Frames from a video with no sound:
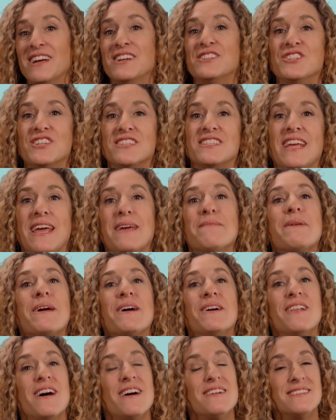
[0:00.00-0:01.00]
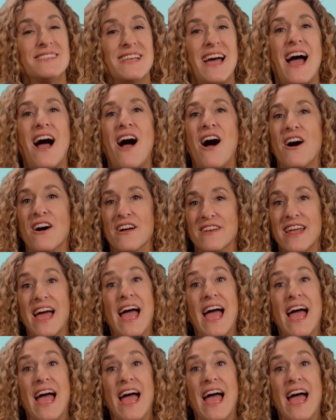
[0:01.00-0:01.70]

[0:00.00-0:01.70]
Just email us on